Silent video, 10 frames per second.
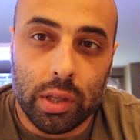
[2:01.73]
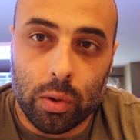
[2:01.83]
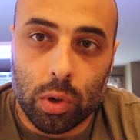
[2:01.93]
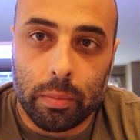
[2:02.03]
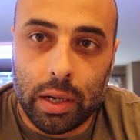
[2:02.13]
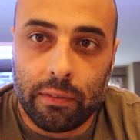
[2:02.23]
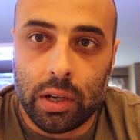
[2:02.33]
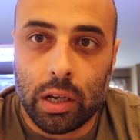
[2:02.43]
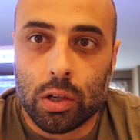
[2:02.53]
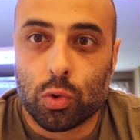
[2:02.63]
there weren't many
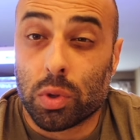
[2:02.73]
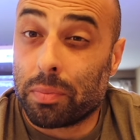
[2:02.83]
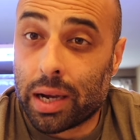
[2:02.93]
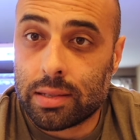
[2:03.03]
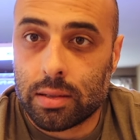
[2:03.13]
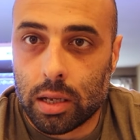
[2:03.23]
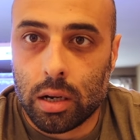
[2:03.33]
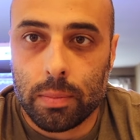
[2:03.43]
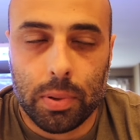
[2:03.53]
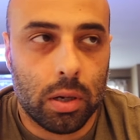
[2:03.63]
videos with my
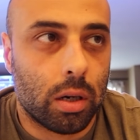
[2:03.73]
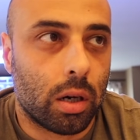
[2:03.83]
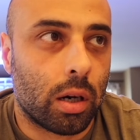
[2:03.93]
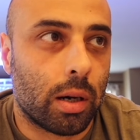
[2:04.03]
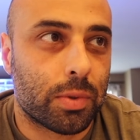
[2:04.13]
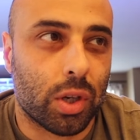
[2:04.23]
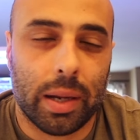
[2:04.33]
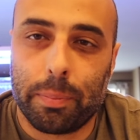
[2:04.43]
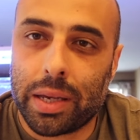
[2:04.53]
setup, so I